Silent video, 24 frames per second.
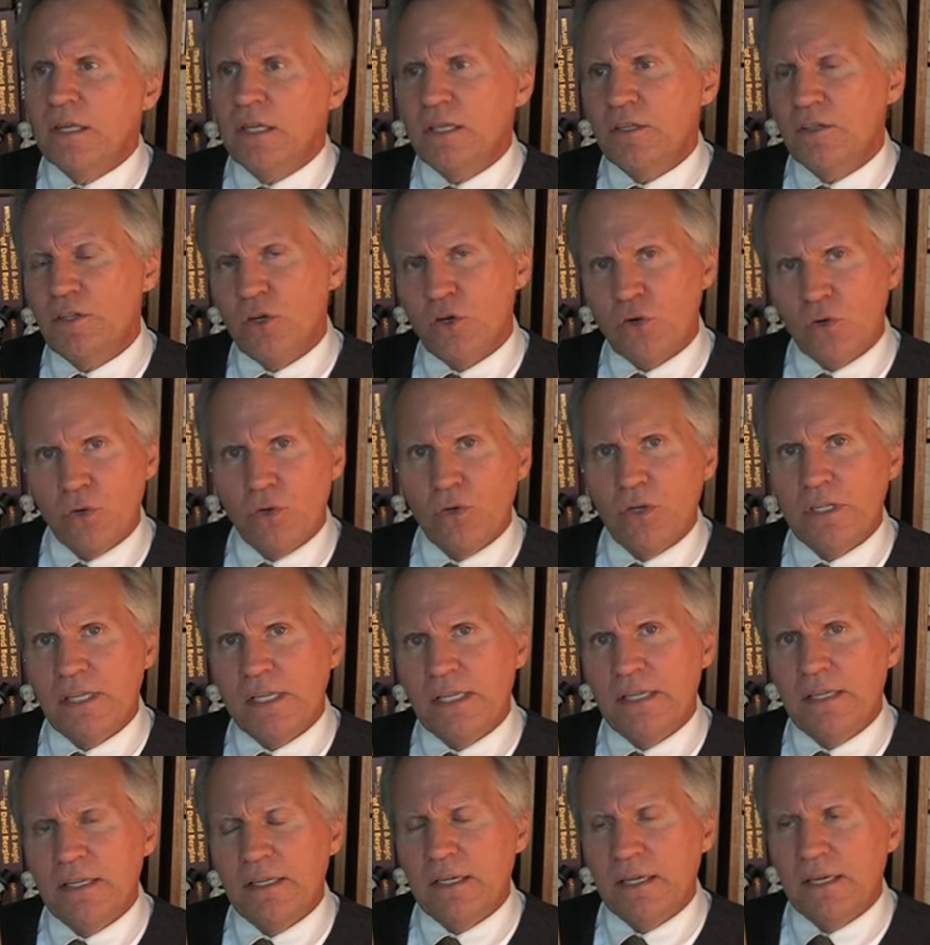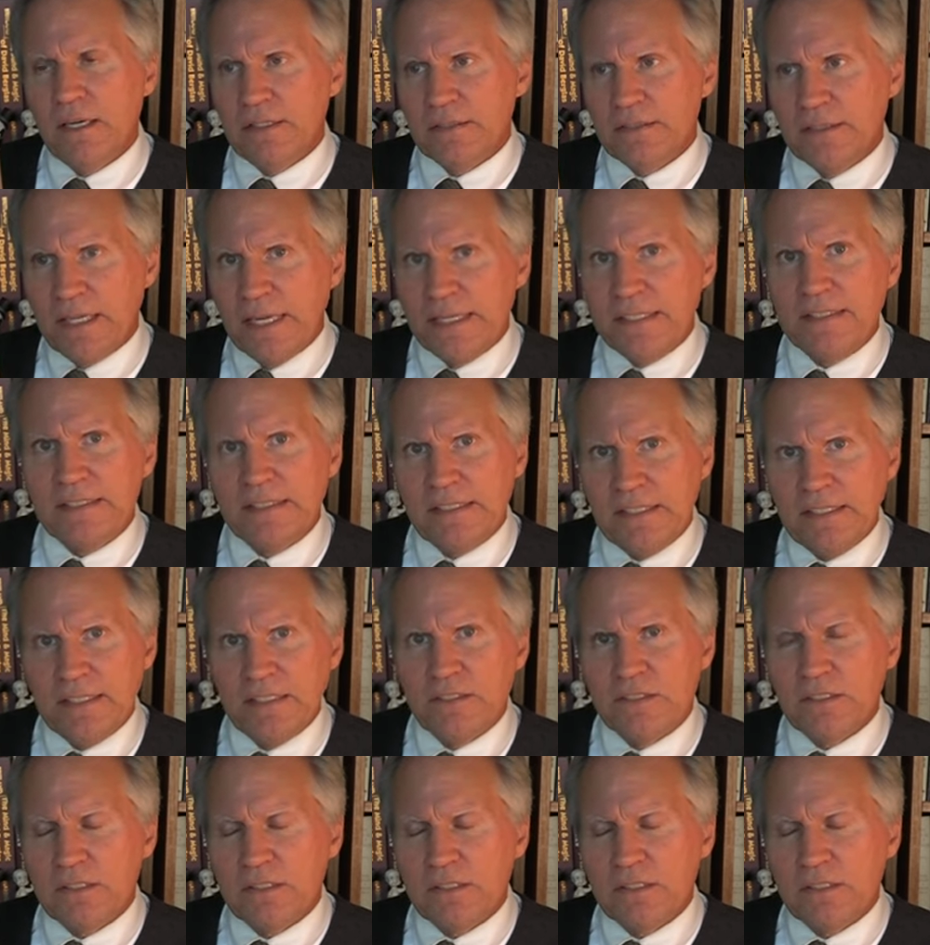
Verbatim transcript: in the early uh, 19,